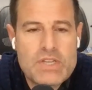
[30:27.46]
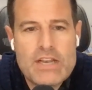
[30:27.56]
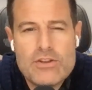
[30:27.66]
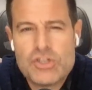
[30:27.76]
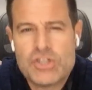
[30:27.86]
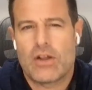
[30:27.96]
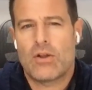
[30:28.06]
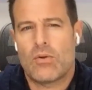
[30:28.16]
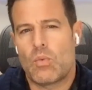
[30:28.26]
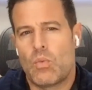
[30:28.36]
Can you
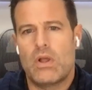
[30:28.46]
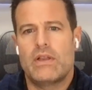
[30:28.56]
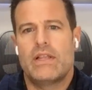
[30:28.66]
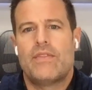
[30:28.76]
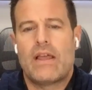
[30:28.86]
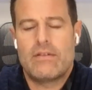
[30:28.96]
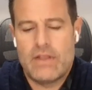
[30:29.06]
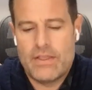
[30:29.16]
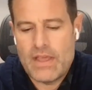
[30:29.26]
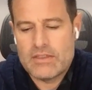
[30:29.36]
share what in
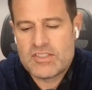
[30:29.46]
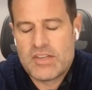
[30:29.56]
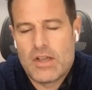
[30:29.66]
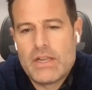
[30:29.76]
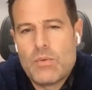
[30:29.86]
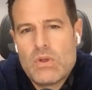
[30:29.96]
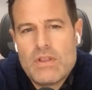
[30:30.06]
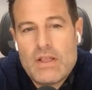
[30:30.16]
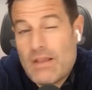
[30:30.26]
that study, what,